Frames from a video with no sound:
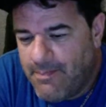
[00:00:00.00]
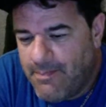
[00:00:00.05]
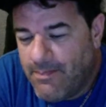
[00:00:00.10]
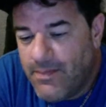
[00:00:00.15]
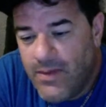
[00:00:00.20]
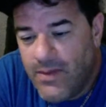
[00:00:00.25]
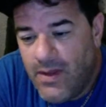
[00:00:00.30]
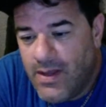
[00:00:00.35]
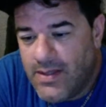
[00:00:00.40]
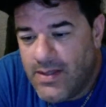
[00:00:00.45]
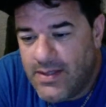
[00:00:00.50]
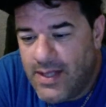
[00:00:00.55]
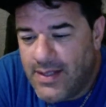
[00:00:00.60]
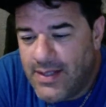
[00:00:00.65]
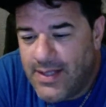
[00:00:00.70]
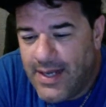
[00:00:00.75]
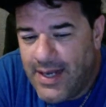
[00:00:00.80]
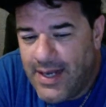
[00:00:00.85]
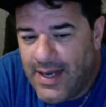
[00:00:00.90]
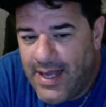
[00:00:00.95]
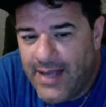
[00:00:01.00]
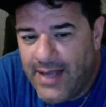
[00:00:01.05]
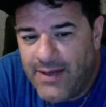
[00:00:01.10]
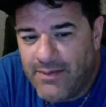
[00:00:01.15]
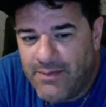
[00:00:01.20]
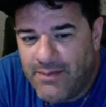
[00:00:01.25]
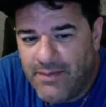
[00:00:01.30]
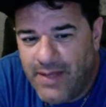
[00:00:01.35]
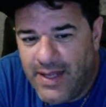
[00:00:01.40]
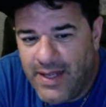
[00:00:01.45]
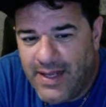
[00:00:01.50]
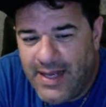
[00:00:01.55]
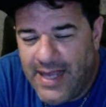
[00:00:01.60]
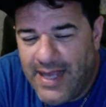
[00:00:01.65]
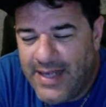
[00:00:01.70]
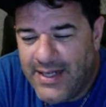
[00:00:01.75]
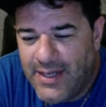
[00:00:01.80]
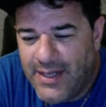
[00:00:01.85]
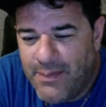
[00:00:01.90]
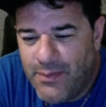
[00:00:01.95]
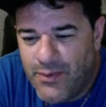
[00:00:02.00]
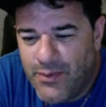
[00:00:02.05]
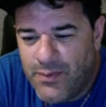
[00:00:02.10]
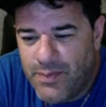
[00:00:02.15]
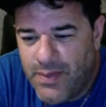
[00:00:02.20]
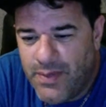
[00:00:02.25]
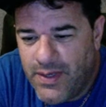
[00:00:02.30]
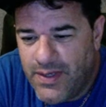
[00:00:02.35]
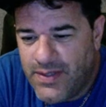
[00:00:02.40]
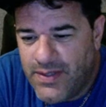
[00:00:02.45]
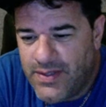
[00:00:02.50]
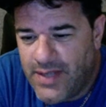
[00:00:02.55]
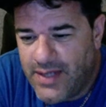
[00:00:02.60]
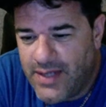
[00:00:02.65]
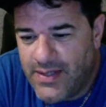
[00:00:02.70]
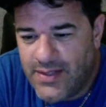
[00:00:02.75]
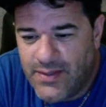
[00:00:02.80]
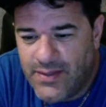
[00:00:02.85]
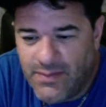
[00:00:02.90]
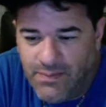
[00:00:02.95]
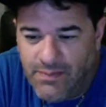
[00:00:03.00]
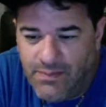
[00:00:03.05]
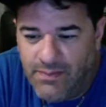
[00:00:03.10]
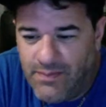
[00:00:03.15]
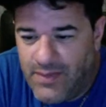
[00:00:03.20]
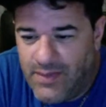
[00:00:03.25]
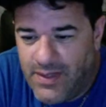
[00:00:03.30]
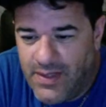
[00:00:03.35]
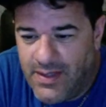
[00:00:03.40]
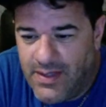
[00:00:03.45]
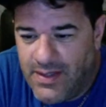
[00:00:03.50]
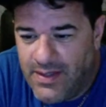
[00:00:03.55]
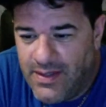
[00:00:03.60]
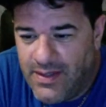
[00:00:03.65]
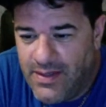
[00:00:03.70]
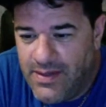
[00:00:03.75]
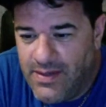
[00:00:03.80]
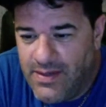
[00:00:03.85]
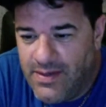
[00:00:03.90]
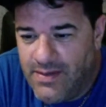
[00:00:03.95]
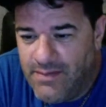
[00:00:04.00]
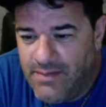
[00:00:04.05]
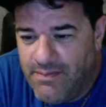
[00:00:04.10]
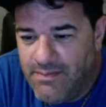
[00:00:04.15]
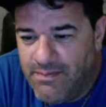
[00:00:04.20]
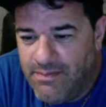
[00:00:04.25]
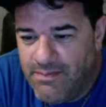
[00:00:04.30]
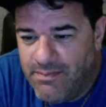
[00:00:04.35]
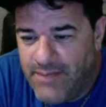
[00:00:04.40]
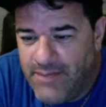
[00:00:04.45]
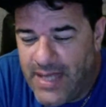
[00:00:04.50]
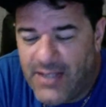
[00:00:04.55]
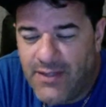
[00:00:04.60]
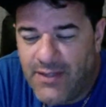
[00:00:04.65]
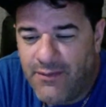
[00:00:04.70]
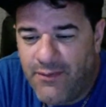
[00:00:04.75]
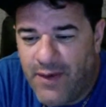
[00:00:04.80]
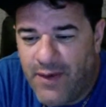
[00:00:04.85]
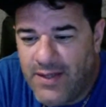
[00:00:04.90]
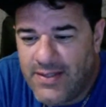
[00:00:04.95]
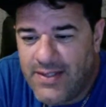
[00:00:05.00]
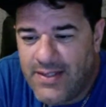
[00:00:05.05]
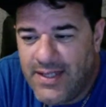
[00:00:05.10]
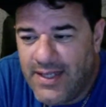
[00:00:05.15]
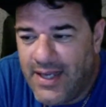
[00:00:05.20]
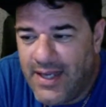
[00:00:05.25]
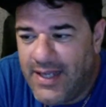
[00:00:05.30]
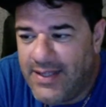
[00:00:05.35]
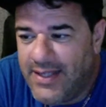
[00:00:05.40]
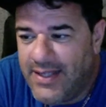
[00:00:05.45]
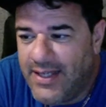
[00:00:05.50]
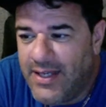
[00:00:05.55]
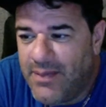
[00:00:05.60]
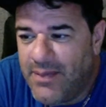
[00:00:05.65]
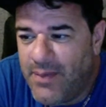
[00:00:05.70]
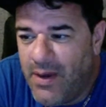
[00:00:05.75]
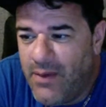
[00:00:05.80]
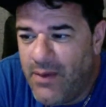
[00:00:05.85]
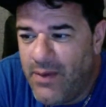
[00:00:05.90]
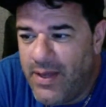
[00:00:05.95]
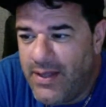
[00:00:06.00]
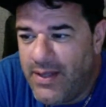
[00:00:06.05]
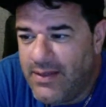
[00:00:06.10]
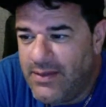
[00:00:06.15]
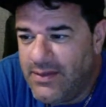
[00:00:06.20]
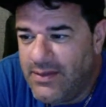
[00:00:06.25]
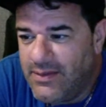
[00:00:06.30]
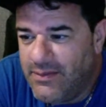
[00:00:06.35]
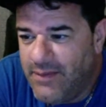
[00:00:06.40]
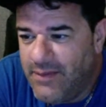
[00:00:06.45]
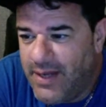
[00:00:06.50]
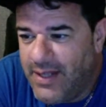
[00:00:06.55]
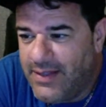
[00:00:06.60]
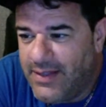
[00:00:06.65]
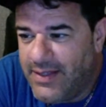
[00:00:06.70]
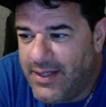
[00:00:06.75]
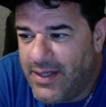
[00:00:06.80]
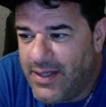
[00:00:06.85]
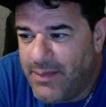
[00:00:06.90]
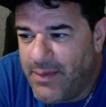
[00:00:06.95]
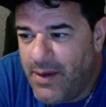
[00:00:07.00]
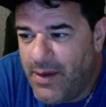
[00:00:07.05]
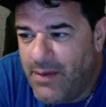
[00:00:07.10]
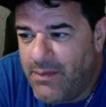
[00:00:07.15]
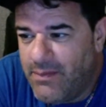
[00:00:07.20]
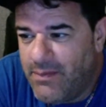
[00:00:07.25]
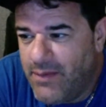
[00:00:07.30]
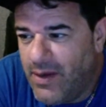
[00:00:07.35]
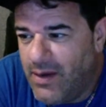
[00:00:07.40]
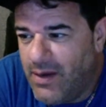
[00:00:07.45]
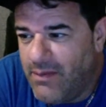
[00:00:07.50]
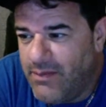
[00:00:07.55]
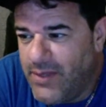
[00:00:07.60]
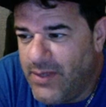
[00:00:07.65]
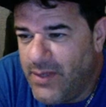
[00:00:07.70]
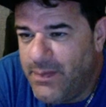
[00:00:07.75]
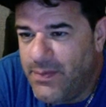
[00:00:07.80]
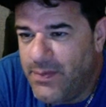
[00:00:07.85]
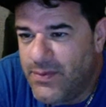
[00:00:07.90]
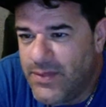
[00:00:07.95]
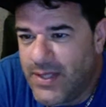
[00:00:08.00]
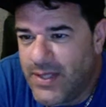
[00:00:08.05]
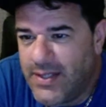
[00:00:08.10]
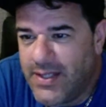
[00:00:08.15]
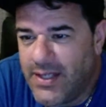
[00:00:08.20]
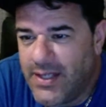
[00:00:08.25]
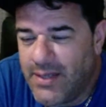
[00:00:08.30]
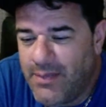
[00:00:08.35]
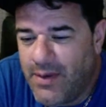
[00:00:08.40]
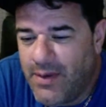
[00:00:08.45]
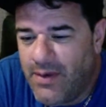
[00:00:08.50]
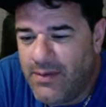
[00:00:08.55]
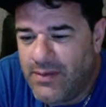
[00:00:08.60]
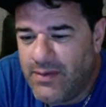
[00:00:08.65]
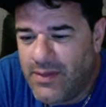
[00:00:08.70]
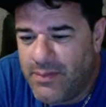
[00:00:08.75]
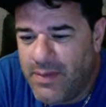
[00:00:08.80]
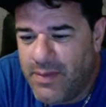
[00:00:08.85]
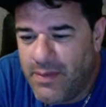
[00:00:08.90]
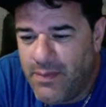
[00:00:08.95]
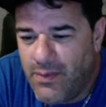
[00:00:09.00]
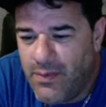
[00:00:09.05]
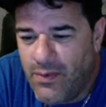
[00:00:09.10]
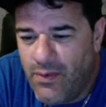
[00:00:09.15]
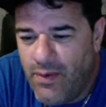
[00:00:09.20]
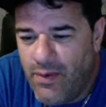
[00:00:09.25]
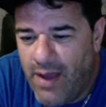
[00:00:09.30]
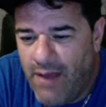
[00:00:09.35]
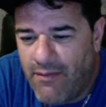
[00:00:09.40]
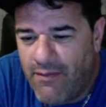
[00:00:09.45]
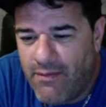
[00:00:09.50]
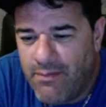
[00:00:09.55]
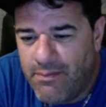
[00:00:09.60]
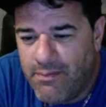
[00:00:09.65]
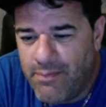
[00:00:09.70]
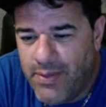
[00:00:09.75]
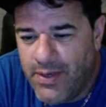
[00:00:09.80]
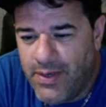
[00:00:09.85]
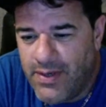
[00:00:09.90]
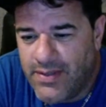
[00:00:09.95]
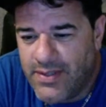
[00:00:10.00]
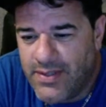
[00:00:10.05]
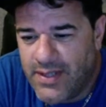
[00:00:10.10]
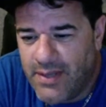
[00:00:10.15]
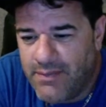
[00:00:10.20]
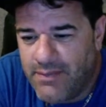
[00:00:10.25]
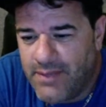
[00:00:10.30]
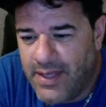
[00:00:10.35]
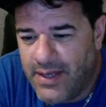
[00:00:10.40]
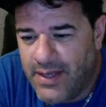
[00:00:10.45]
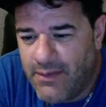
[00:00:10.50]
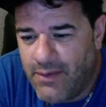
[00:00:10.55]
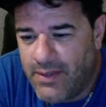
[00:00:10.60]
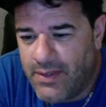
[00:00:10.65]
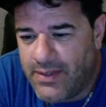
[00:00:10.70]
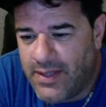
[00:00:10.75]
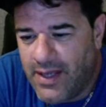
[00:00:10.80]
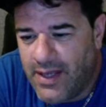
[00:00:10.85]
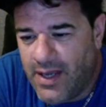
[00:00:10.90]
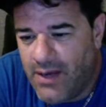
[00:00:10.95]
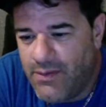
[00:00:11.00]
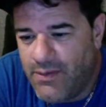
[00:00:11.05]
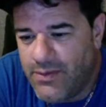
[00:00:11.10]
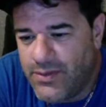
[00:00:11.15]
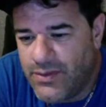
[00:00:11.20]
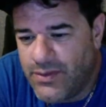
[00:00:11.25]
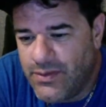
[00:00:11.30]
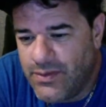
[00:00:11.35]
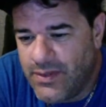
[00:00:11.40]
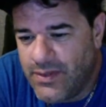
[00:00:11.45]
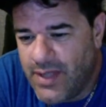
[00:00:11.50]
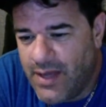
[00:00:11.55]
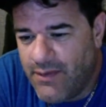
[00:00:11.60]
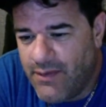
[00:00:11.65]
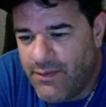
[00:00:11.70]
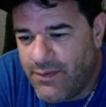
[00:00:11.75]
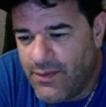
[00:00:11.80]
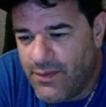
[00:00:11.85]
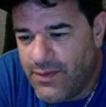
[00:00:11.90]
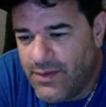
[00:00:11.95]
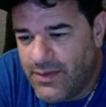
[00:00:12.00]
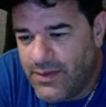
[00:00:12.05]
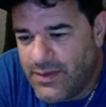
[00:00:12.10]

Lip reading: No, it's not that I like them. I like nipples pierced. I just that's the first thing I think about when I think about nipples. I think about the people who have them pierced, and I'm like, what the hell would you do that for?